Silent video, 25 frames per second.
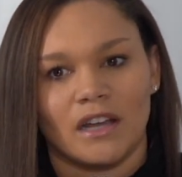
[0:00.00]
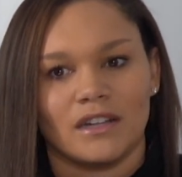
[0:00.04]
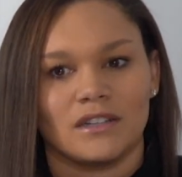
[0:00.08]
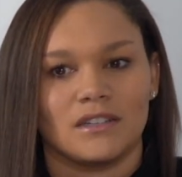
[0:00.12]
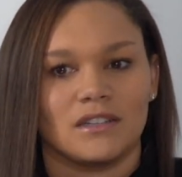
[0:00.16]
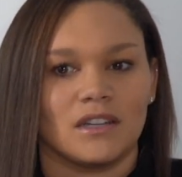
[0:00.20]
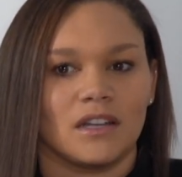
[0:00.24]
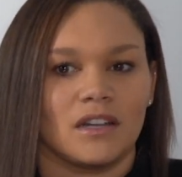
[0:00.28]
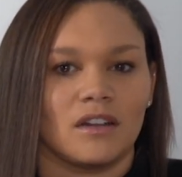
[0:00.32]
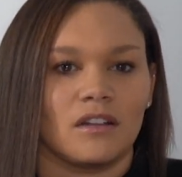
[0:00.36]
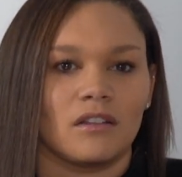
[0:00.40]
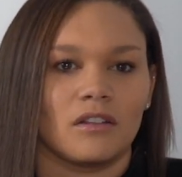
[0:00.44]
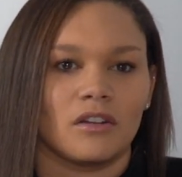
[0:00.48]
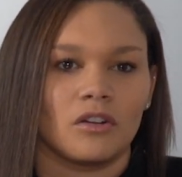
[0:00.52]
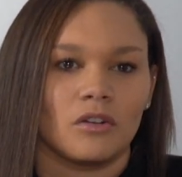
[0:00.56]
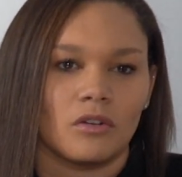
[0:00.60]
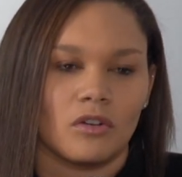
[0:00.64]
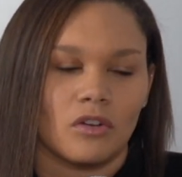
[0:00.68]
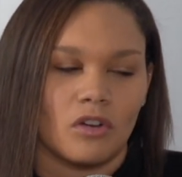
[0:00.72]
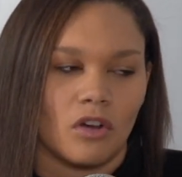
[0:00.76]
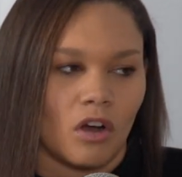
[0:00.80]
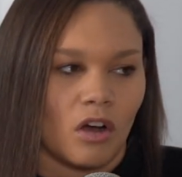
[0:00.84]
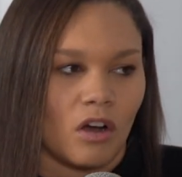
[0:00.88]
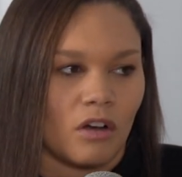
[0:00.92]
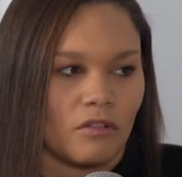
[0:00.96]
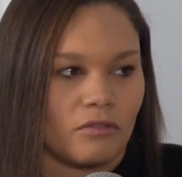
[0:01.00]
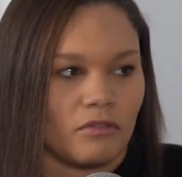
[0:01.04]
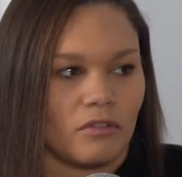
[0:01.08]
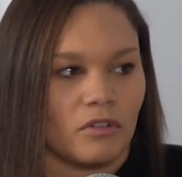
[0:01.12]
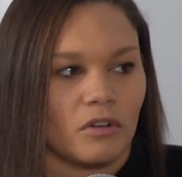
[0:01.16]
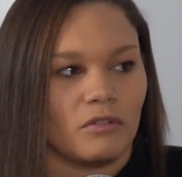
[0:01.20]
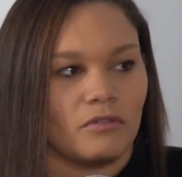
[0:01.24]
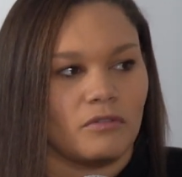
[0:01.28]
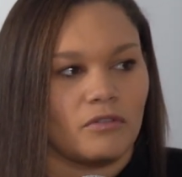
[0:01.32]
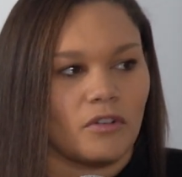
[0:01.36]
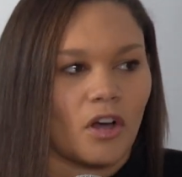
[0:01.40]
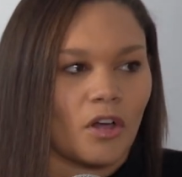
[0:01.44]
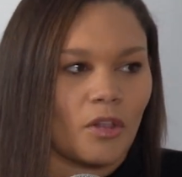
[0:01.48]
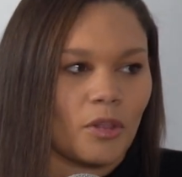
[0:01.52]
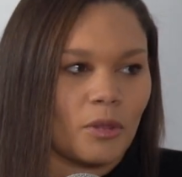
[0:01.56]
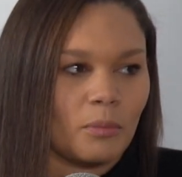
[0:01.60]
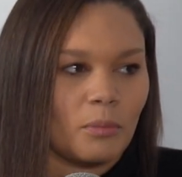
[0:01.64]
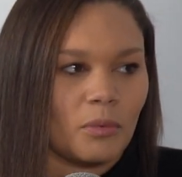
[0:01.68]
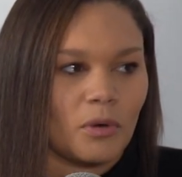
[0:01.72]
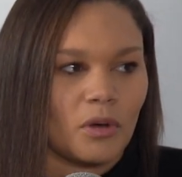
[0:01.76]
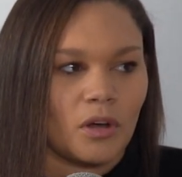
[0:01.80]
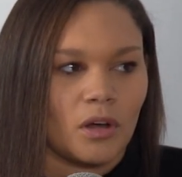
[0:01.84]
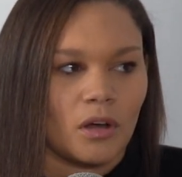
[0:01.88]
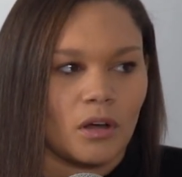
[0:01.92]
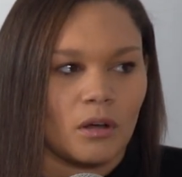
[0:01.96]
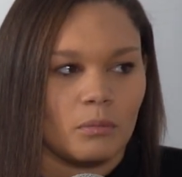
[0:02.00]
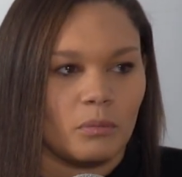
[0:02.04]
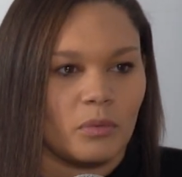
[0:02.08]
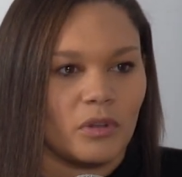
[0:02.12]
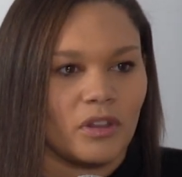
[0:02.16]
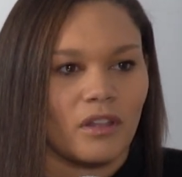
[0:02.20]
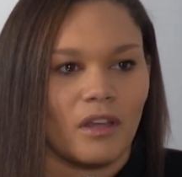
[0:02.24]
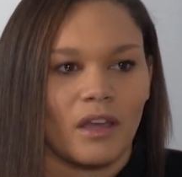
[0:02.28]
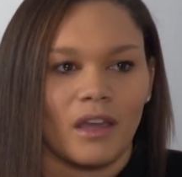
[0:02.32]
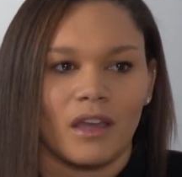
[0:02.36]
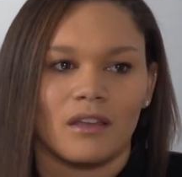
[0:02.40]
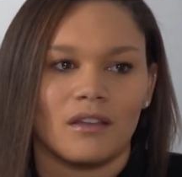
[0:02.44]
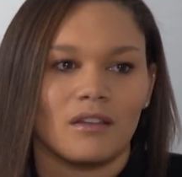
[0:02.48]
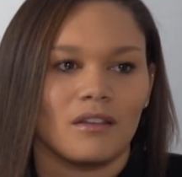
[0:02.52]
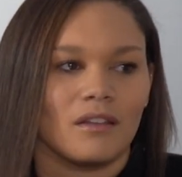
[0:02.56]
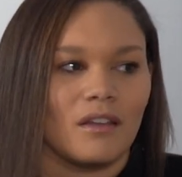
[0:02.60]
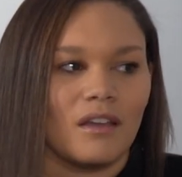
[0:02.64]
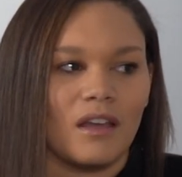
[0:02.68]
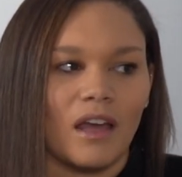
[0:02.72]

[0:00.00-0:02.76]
I did a little golf, a little volleyball, but like